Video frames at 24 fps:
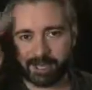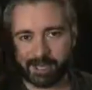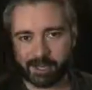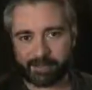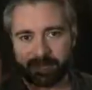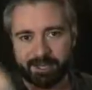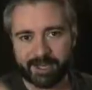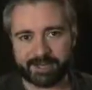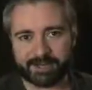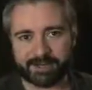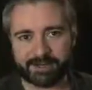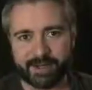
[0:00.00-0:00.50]

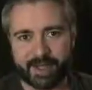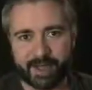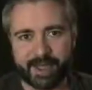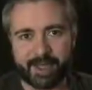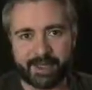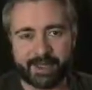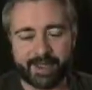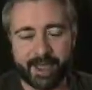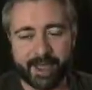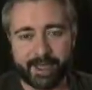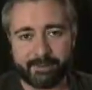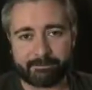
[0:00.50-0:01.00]
Hello again,
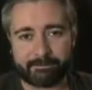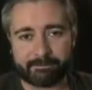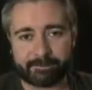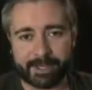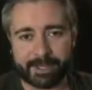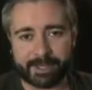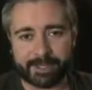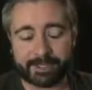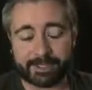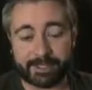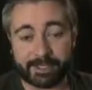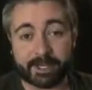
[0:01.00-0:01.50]
I am
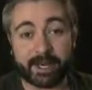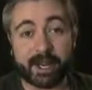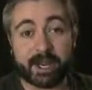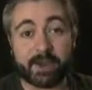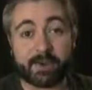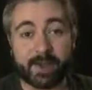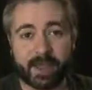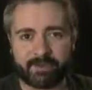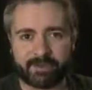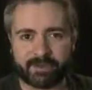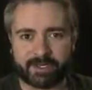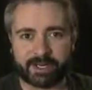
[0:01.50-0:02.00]
Blunty. I
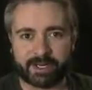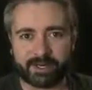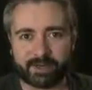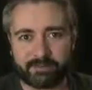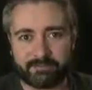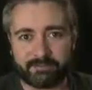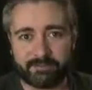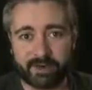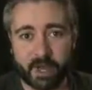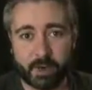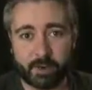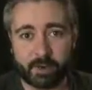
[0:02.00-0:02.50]
know I haven't done
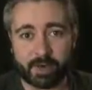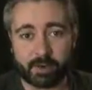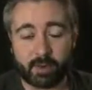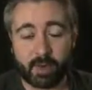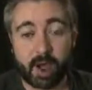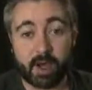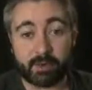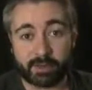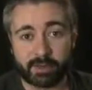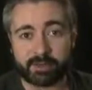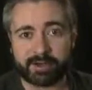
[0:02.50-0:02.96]
a video in a while.